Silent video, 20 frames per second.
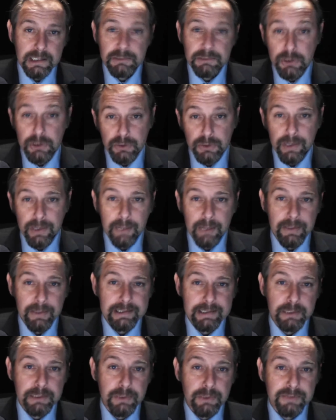The more
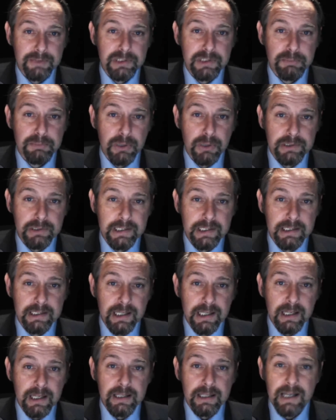quick-witted will have spotted
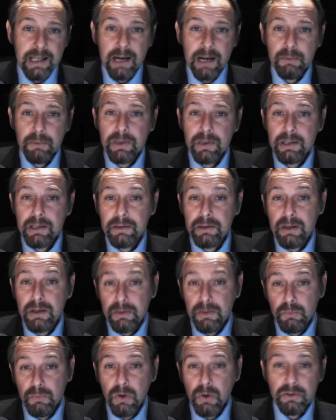that, with
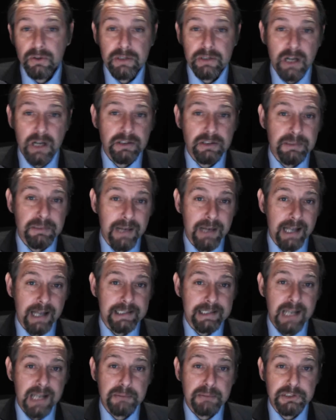one notable
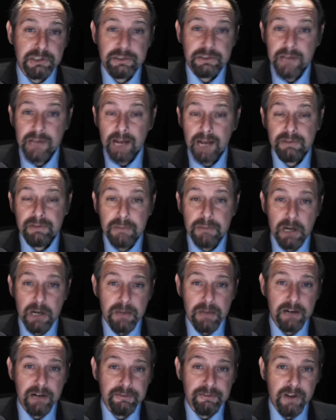exception, every
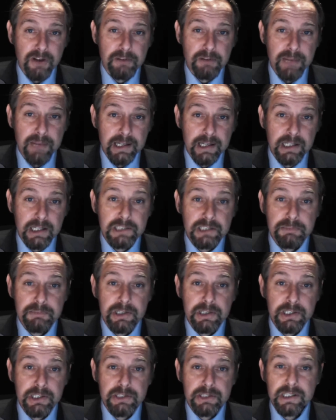mobile phone maker has
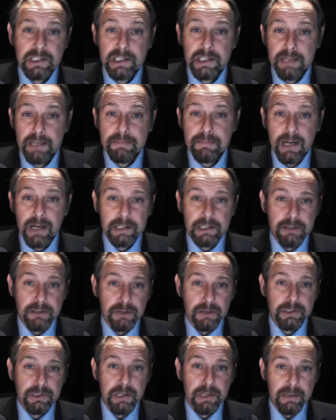been using the
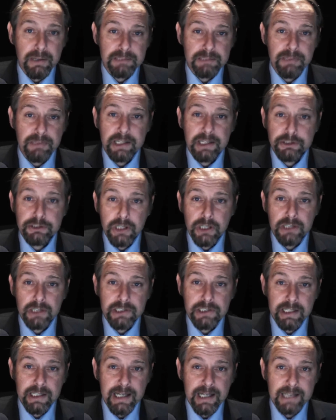micro USB
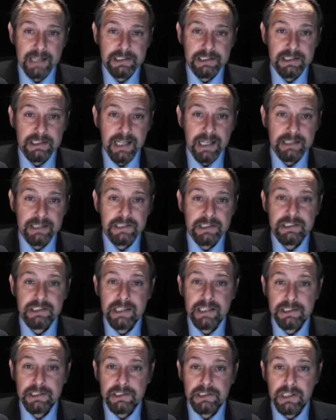charging connector standard
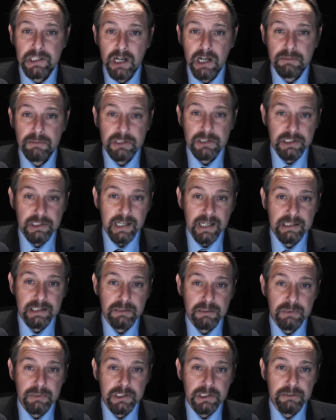since the common
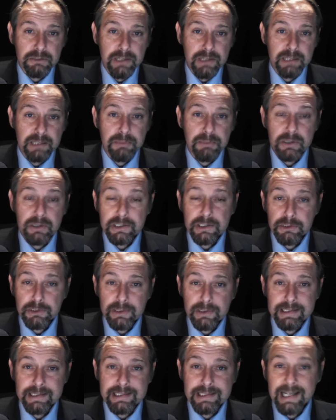standard was agreed upon in
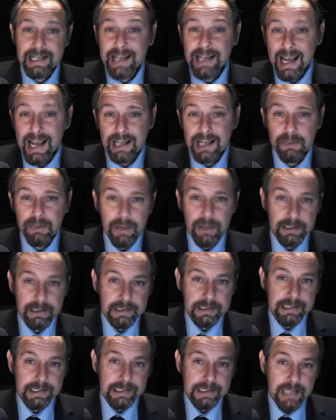2010 anyway.
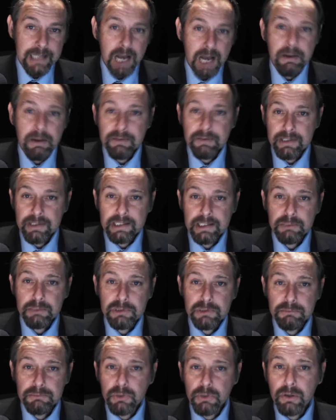However, this
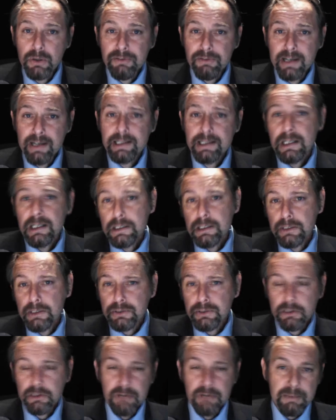was more of a
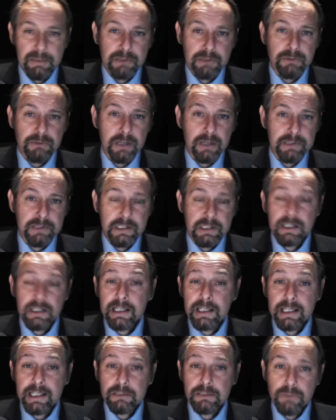loose agreement rather than
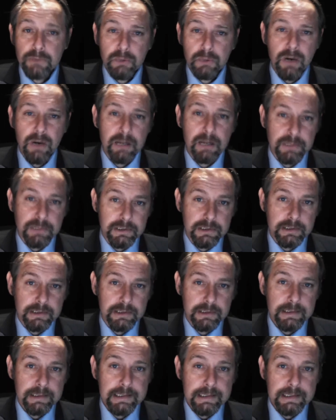a legal requirement.